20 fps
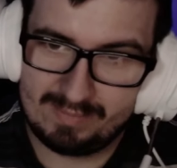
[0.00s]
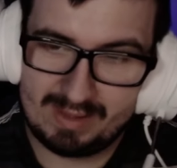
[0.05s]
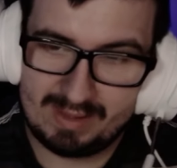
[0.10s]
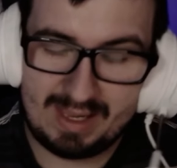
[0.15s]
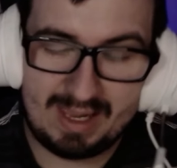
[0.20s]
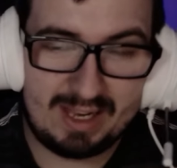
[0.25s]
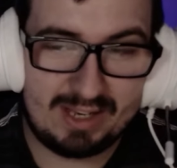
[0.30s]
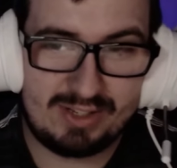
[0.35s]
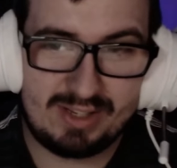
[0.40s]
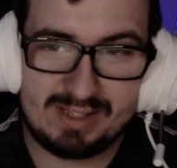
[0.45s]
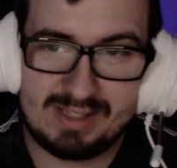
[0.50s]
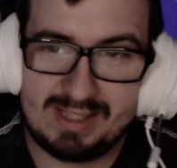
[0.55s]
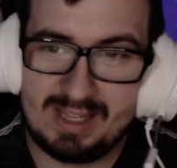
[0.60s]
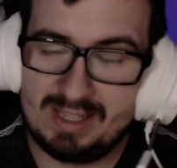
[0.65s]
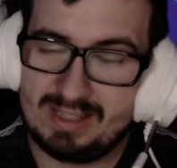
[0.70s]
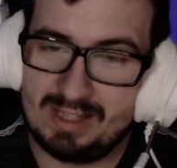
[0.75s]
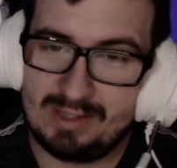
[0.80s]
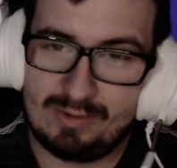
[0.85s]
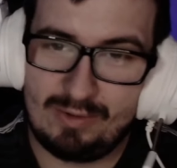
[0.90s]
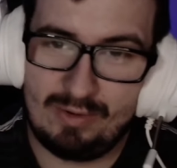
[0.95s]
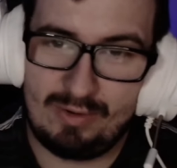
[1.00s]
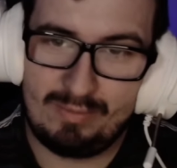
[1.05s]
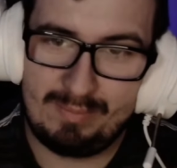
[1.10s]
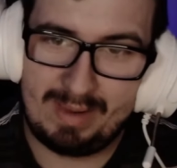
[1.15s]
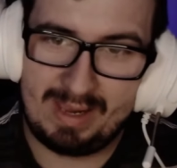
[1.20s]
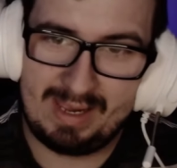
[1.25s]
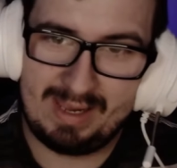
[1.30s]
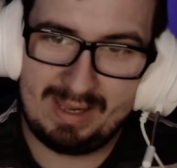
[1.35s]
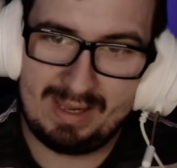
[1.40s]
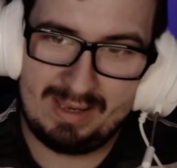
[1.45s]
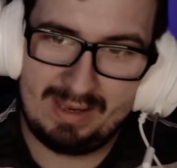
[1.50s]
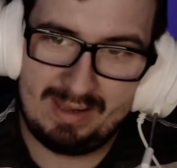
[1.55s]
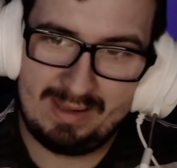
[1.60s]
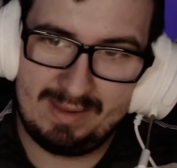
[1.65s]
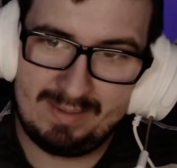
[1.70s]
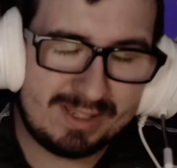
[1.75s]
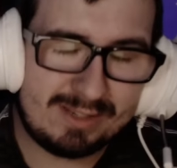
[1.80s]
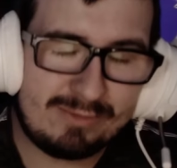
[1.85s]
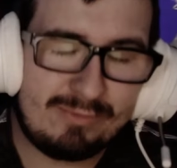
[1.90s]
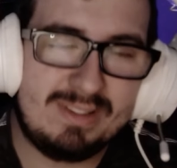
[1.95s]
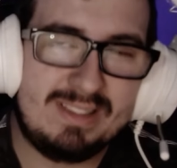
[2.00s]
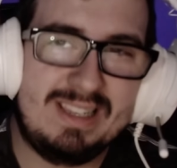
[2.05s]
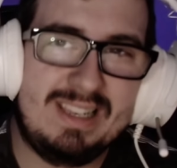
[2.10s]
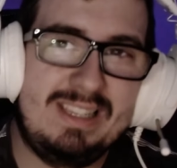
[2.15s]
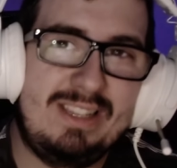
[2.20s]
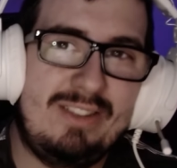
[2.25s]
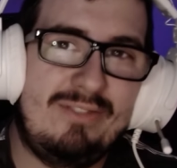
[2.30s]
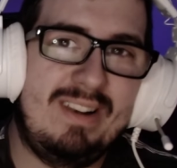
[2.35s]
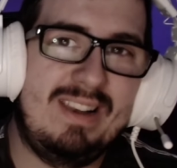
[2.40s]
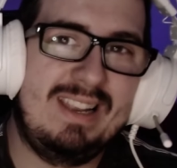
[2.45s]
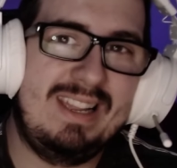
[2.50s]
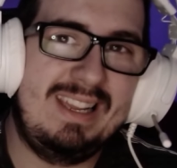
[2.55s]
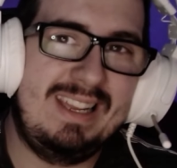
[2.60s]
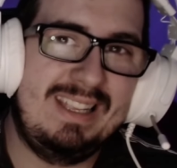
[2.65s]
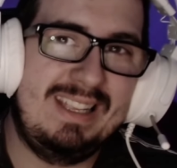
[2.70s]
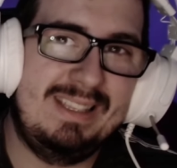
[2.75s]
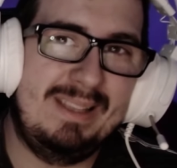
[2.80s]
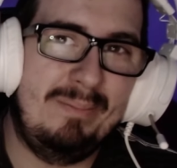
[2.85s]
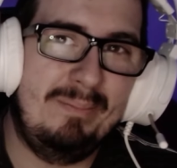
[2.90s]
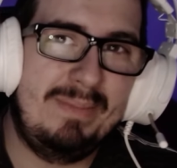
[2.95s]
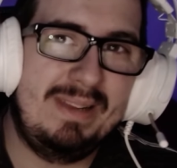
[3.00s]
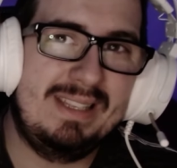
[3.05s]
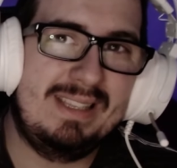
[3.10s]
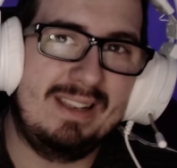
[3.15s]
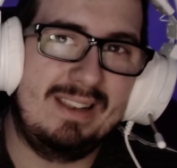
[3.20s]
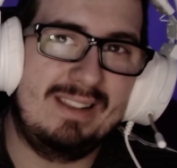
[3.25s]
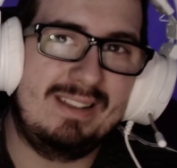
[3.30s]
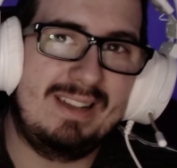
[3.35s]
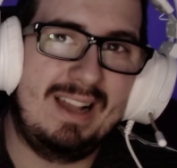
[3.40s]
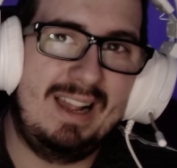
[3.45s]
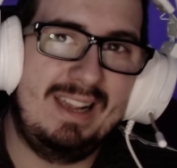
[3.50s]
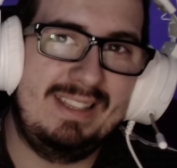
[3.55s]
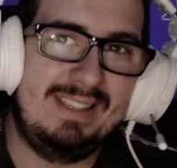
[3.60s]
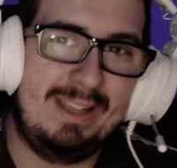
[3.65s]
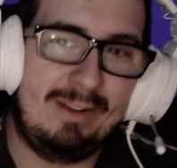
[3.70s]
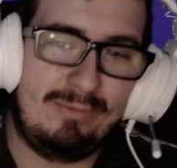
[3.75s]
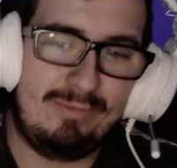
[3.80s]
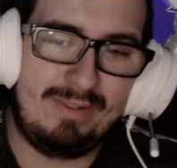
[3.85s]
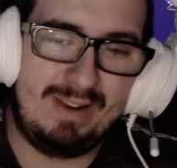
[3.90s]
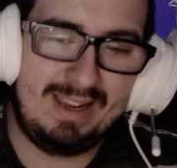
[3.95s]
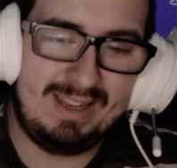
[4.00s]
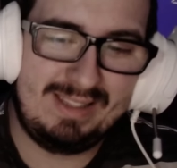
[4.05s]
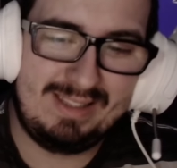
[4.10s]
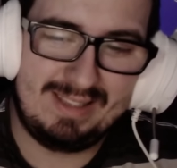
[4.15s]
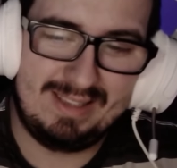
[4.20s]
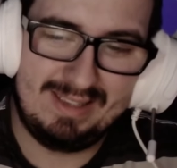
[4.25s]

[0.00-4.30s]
Yeah, just let it go, man. Suzaku is literally in the middle, kind of, right?